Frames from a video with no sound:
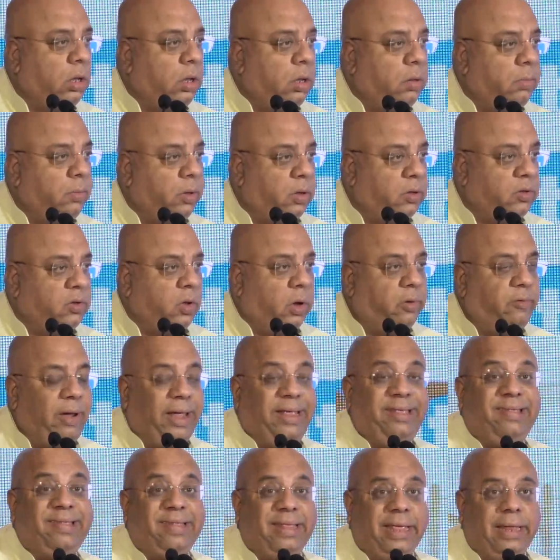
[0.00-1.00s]
because you are very
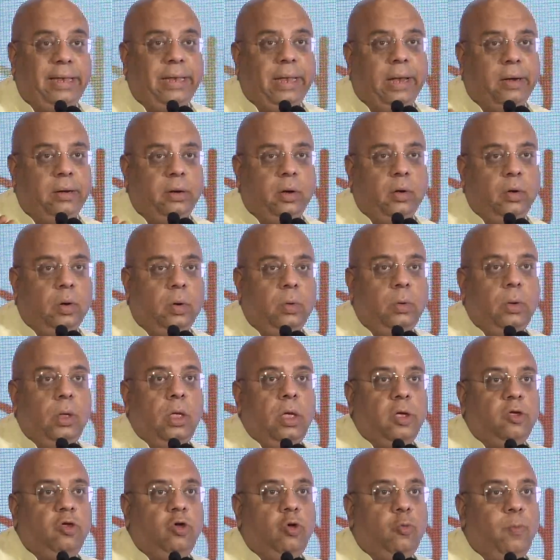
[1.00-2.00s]
senior, you know,
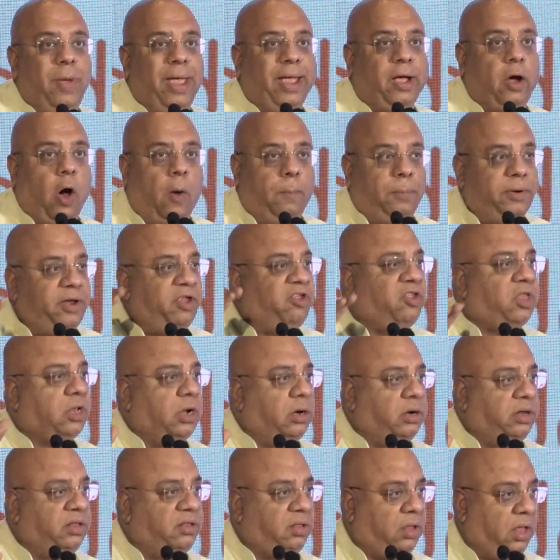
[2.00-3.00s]
you make operational
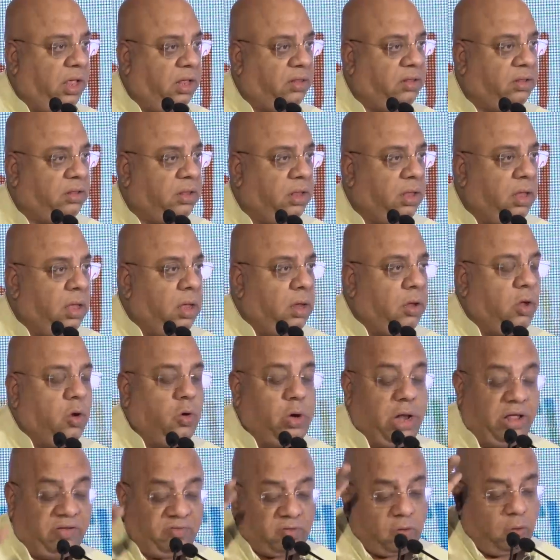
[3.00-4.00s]
decisions. You
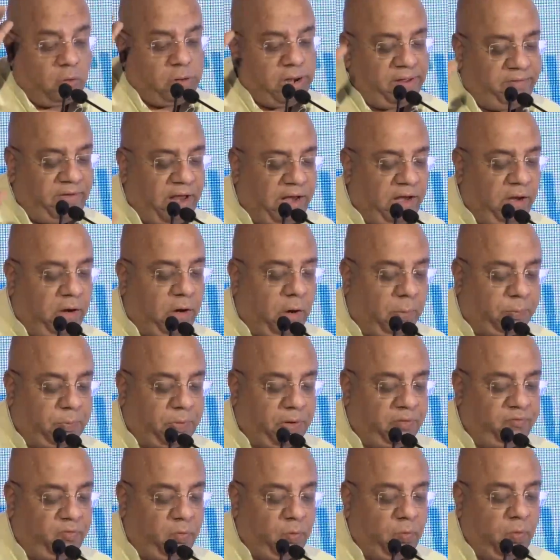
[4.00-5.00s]
just don't have helicopter
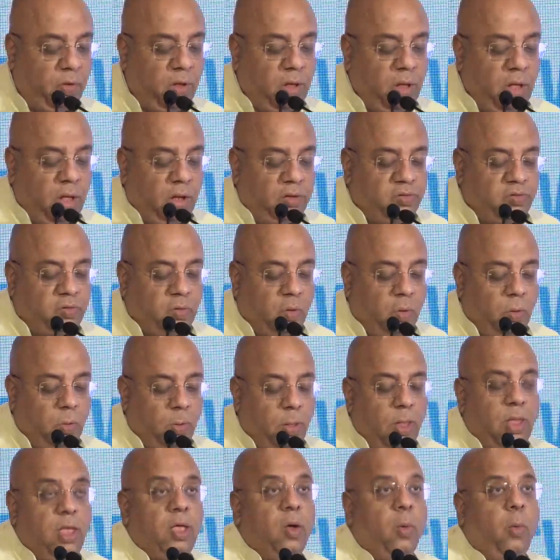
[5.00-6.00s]
view. So
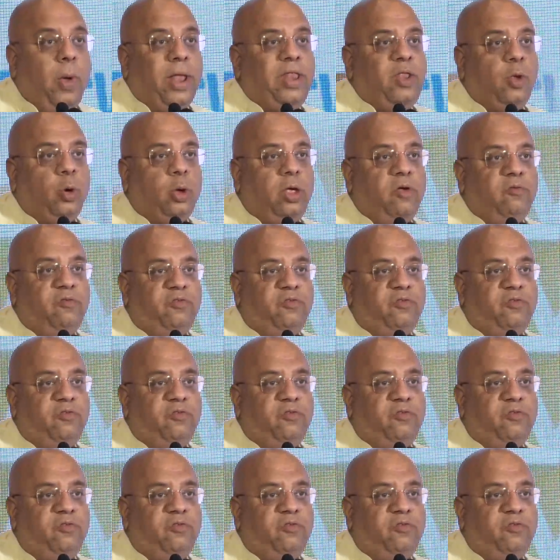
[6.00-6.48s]
when you give